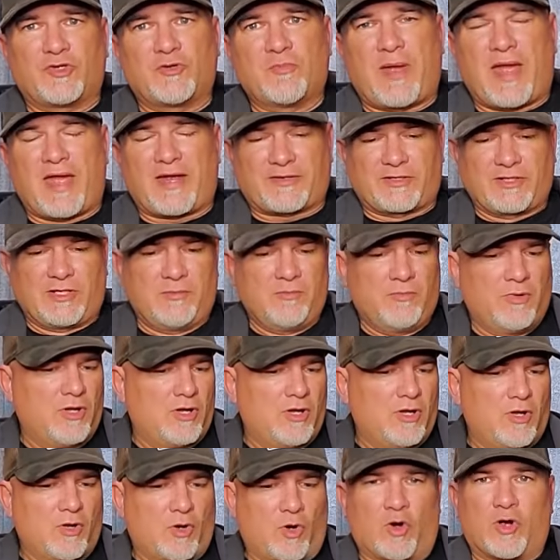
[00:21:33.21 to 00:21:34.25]
Magnum
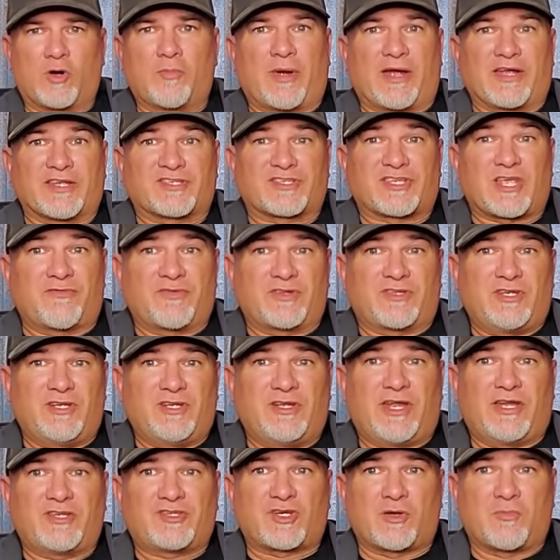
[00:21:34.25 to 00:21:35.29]
or my 17
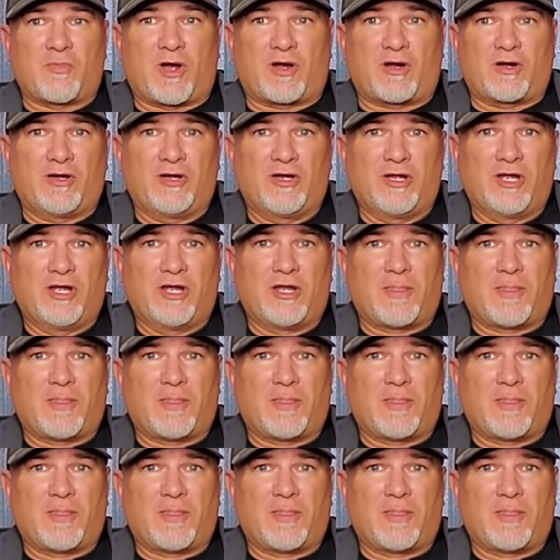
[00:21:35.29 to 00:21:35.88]
HMR,